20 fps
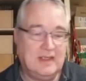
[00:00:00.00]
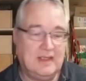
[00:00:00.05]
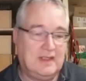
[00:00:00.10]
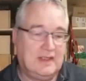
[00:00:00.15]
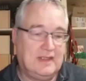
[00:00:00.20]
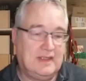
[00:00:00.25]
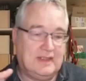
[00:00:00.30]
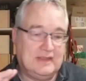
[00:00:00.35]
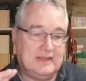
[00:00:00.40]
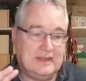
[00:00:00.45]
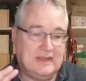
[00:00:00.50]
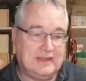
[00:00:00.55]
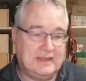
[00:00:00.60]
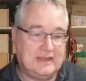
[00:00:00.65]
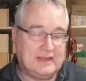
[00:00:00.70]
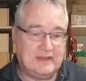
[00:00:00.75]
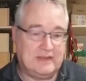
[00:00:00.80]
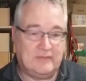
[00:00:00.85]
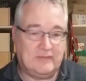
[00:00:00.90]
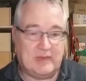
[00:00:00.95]
in any
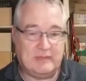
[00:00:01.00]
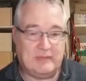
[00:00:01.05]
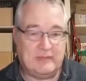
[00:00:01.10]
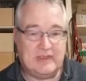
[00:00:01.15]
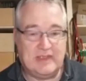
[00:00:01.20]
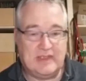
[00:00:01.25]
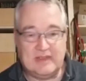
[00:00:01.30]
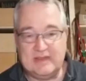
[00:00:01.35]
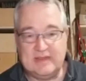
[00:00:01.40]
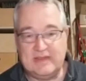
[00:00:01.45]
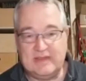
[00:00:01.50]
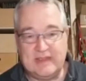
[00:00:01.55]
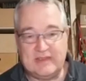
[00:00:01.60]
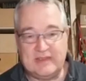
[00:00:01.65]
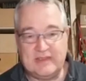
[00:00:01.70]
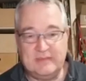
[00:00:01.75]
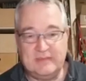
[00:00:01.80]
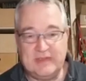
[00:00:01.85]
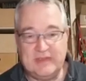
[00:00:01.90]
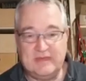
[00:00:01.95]
kind of memory
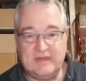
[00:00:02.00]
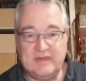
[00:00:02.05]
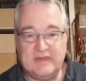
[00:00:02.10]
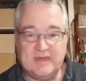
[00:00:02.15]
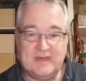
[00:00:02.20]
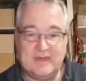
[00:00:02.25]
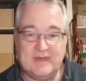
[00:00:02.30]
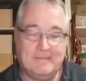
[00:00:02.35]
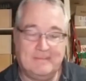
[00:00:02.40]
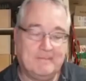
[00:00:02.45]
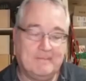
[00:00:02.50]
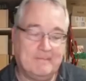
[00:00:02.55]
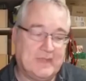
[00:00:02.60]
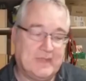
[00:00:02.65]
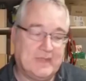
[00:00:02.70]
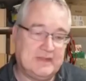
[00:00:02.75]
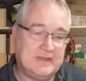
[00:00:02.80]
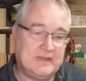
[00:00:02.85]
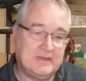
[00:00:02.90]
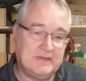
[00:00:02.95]
architecture, because
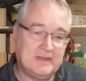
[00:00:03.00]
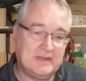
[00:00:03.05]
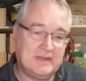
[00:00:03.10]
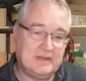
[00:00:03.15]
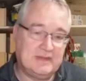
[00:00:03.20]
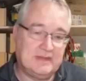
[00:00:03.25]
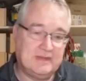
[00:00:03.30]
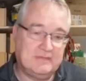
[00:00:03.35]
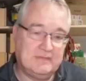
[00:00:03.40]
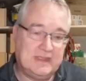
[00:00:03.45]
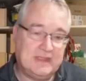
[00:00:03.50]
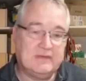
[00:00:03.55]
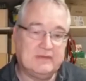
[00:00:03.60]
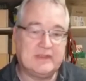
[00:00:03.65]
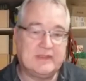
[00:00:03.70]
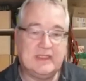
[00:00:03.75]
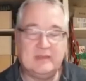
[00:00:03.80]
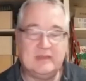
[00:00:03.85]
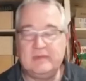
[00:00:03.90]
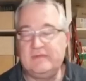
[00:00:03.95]
it's using the
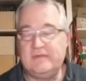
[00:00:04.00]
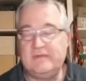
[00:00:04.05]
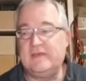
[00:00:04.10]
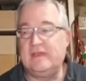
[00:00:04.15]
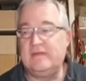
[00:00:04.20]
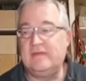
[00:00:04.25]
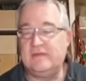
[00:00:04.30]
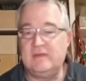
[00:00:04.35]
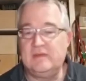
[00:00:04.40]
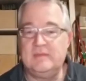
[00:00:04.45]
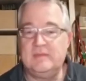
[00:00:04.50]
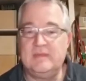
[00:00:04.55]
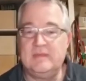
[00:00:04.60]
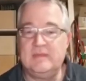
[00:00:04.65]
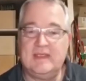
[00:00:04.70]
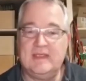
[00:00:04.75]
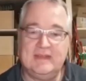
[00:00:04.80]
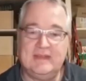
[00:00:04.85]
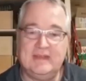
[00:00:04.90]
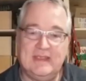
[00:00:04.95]
relocatable file format
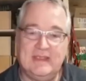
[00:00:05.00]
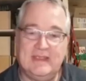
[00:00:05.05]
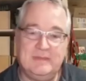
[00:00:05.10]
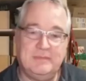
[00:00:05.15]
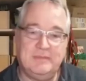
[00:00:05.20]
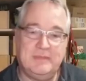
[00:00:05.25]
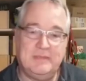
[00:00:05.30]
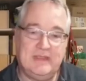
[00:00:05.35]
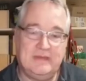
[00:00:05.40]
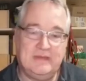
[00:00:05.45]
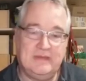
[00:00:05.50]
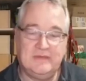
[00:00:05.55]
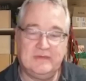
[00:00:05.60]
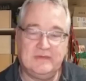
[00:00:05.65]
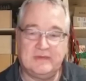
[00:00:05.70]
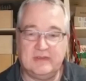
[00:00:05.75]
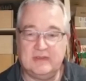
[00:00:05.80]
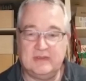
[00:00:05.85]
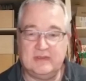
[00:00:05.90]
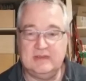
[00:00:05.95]
and late binding for
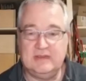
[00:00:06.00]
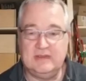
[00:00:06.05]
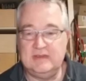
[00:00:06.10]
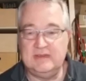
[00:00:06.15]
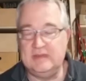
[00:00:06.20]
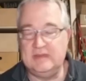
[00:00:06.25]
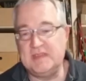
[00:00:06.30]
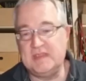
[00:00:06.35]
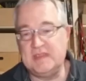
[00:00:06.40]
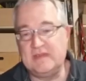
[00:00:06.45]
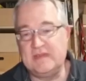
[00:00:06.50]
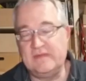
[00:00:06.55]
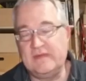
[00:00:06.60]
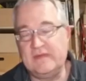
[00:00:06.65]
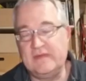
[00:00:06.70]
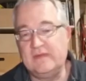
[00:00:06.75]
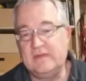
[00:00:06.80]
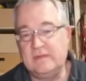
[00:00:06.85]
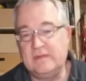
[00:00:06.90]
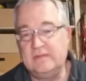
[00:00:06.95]
kernel in
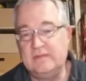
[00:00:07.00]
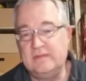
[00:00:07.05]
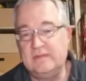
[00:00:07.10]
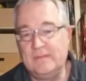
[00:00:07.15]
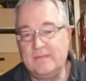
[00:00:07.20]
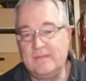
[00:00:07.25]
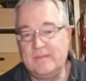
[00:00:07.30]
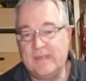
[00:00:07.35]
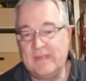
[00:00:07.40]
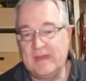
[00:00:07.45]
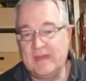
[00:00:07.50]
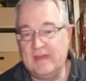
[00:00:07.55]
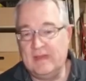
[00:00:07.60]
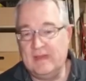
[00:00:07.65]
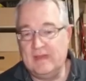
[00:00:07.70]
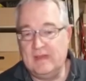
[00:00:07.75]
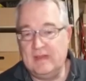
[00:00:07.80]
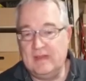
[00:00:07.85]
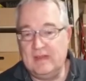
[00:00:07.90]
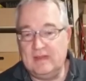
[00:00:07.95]
lib6502,
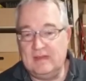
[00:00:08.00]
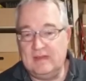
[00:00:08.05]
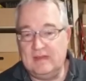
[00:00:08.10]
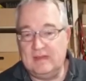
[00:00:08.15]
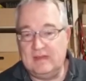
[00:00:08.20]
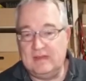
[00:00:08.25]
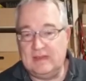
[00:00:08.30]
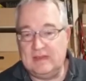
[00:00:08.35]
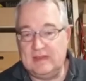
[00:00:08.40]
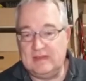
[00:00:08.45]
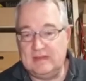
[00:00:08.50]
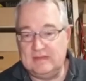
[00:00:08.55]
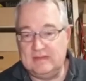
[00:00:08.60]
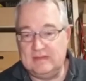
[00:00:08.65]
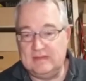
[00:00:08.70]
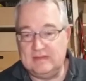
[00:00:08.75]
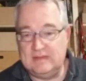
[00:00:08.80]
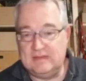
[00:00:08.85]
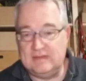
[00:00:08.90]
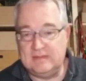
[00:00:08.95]
and
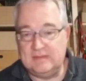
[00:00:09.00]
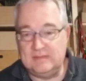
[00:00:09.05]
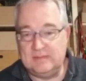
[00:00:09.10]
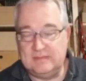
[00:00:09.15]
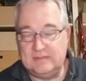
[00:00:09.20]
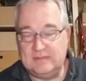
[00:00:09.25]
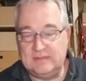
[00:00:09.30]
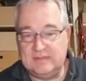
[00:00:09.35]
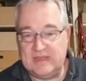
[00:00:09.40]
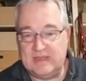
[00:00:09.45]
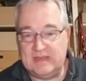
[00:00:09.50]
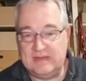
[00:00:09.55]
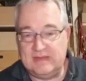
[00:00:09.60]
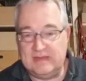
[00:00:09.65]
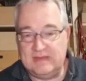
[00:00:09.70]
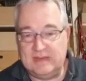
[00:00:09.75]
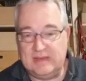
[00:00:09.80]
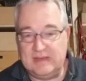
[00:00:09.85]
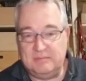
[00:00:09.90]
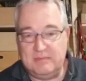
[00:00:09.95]

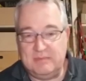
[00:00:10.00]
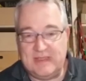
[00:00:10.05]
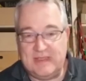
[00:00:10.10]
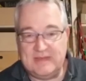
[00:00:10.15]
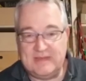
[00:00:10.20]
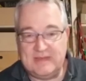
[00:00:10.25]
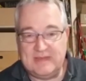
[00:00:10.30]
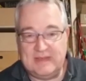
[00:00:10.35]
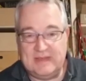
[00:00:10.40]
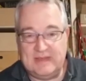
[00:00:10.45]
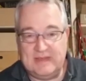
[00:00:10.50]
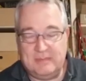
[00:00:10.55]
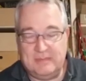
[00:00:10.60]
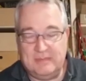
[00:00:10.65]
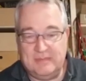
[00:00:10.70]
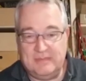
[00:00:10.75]
that makes that happen.